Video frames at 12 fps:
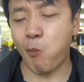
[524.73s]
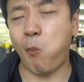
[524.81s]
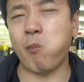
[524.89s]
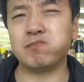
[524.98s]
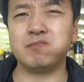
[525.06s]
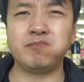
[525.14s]

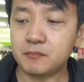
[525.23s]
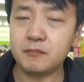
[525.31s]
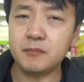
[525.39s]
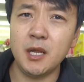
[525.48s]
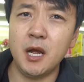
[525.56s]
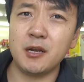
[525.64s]
I'm
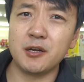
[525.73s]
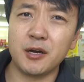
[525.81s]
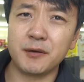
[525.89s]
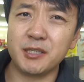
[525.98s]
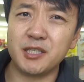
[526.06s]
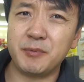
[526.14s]
gonna
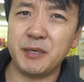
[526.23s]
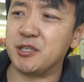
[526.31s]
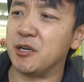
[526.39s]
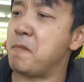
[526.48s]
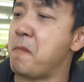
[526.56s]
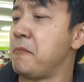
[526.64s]
cook with this
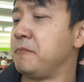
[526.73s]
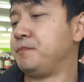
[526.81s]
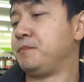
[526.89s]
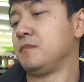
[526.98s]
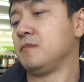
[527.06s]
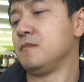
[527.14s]
pizza.
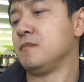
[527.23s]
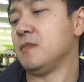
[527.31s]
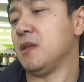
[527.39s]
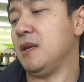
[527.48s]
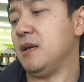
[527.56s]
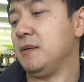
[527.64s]

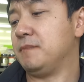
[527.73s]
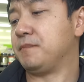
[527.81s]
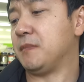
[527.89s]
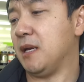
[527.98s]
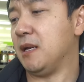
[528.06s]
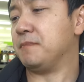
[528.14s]

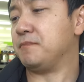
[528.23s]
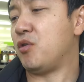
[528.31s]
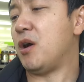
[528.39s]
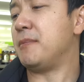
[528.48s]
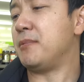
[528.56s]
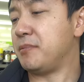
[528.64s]
And I'm
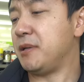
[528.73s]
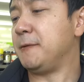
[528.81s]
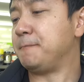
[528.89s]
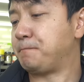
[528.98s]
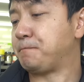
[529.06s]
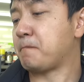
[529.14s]

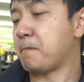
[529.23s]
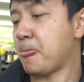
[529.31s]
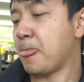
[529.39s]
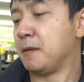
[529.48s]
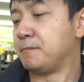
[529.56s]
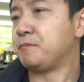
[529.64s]
probably
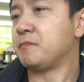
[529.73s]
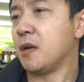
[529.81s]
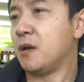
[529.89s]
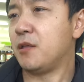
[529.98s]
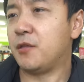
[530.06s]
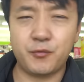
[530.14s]

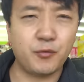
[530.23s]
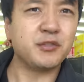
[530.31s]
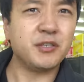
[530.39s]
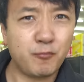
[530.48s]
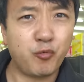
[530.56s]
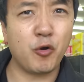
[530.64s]
throw
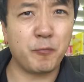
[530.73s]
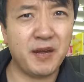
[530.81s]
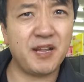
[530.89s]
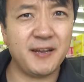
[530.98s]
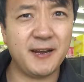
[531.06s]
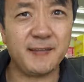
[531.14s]
some pork
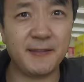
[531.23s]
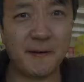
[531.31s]
belly on